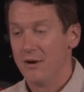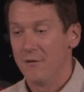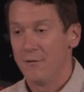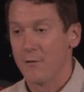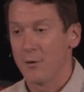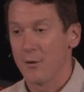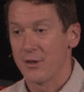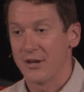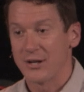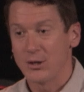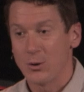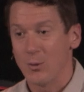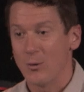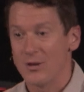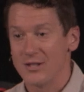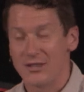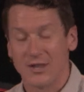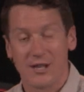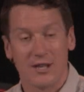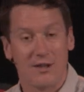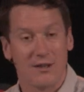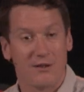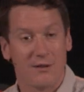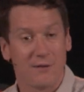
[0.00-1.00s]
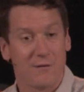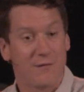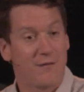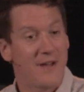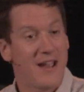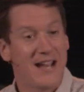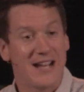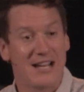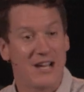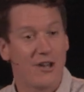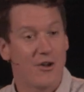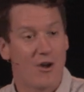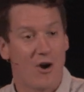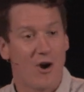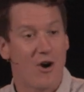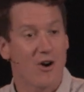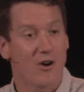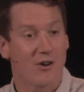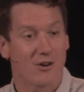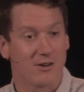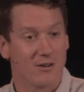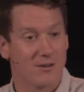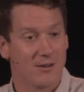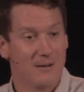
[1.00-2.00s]
for the, the, the faint in
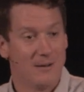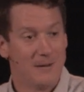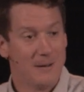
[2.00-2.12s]
heart.